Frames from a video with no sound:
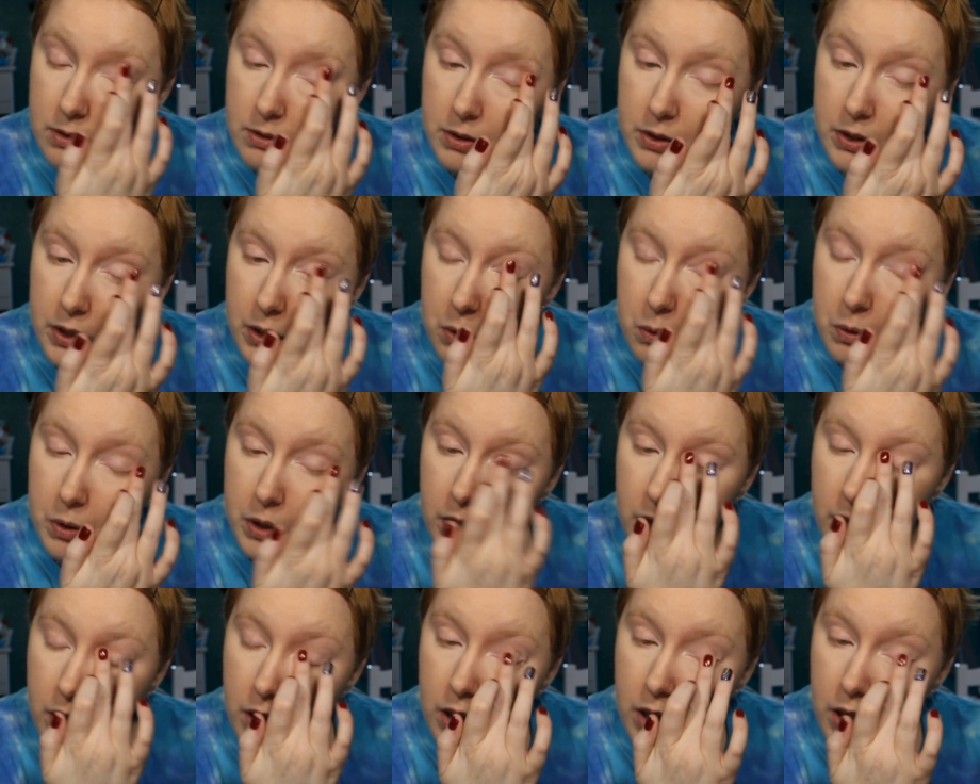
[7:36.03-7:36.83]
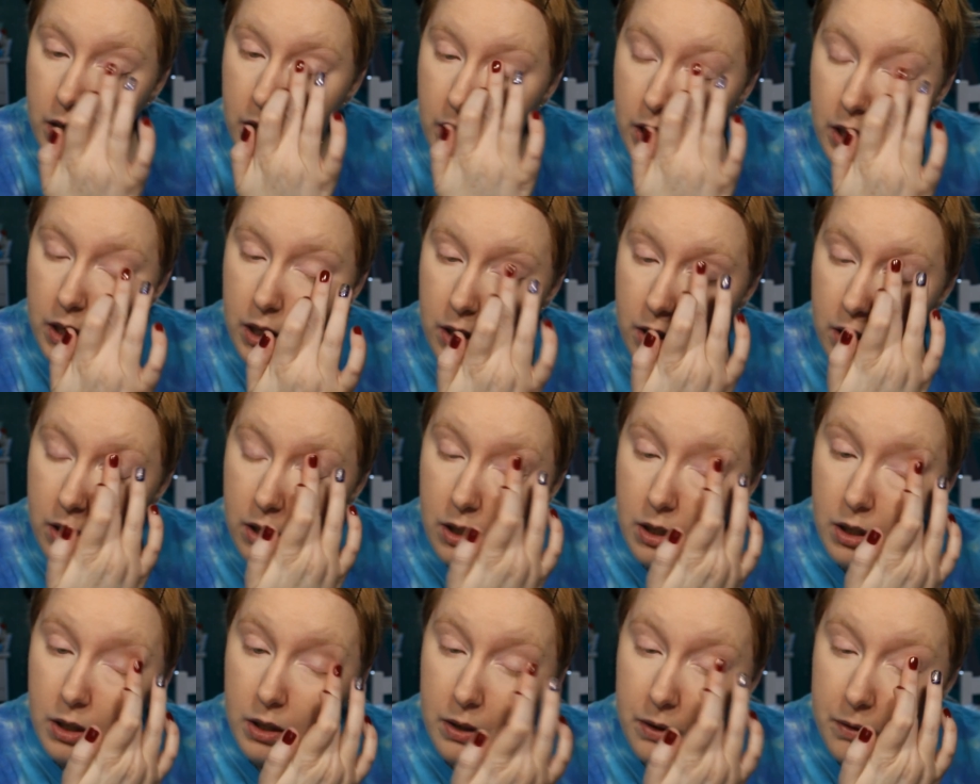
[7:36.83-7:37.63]
really quick,
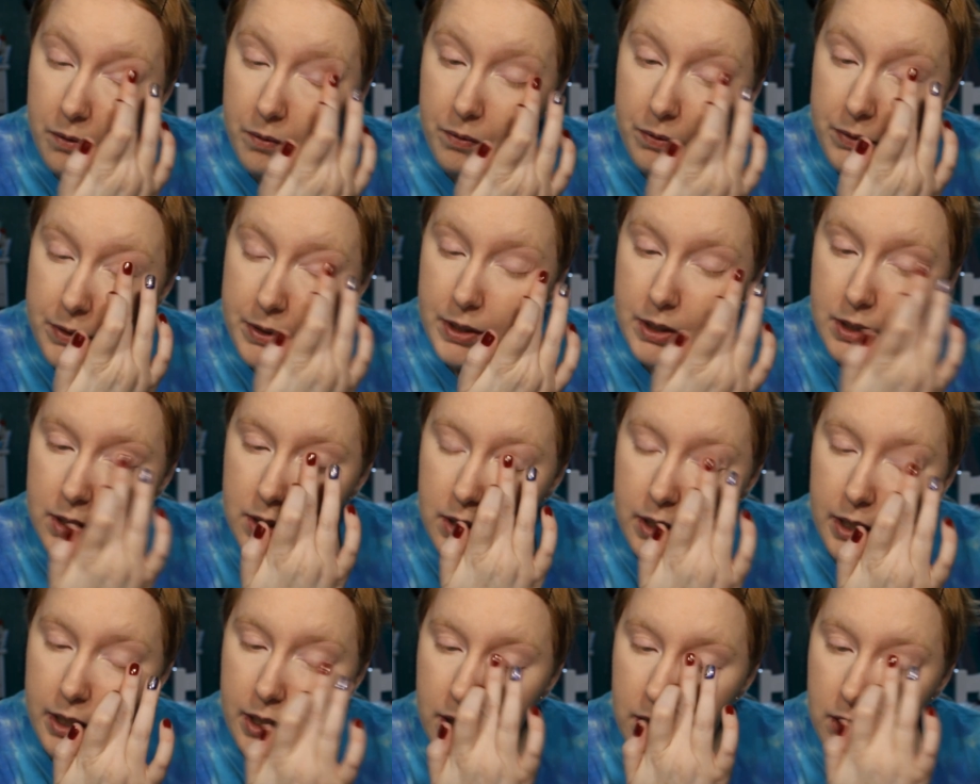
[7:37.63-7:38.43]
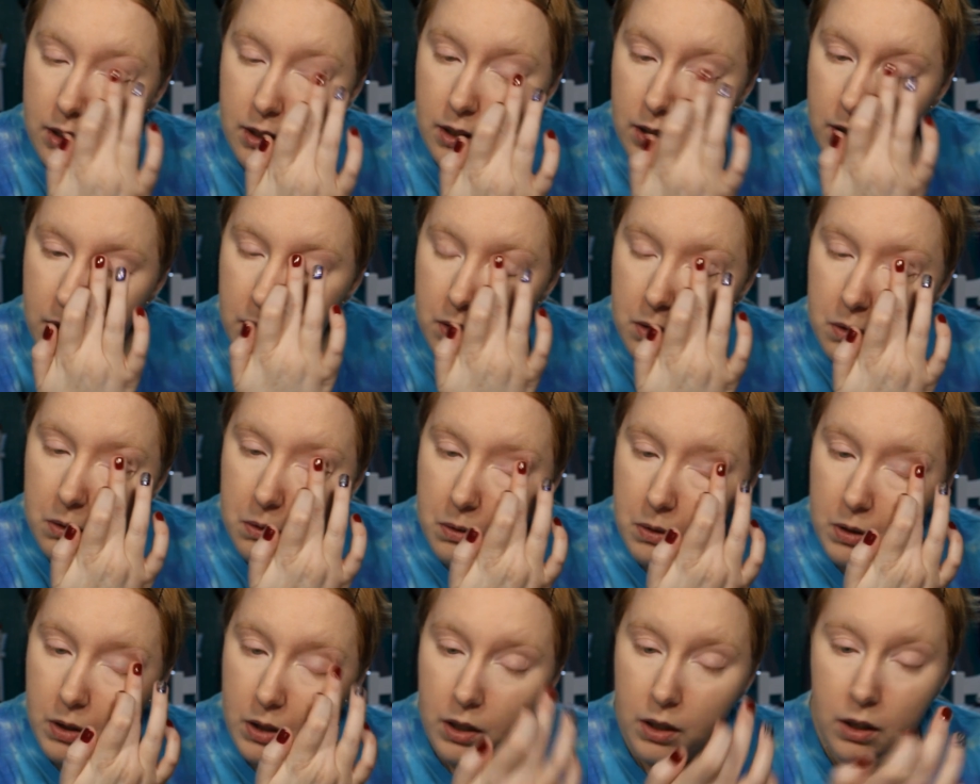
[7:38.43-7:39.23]
just like
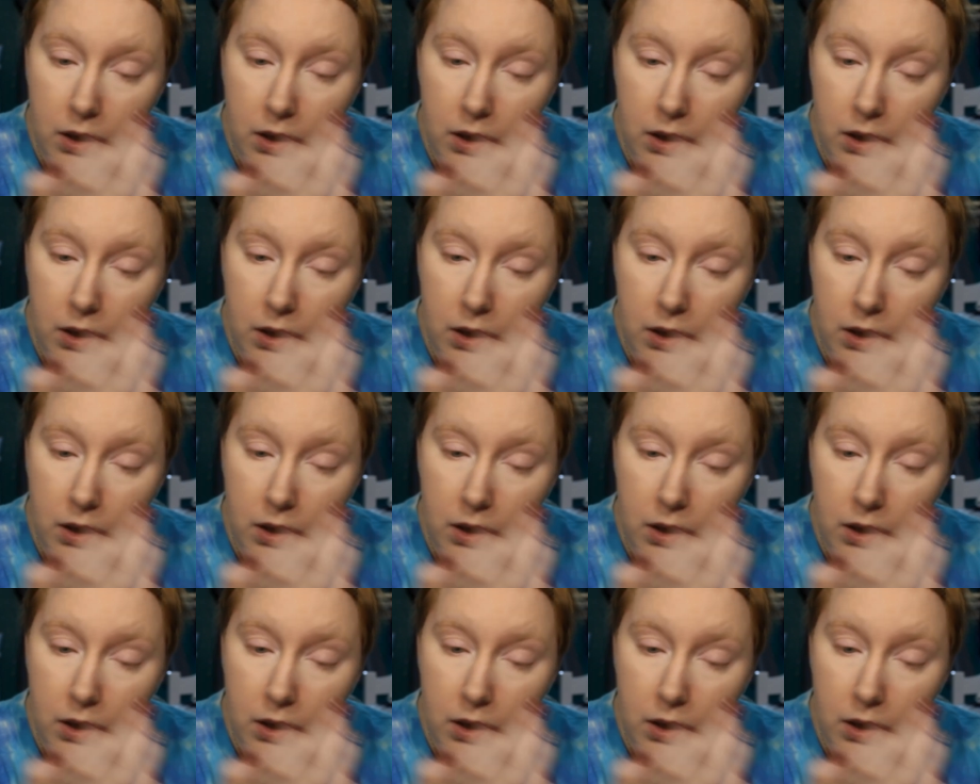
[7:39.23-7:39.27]
so,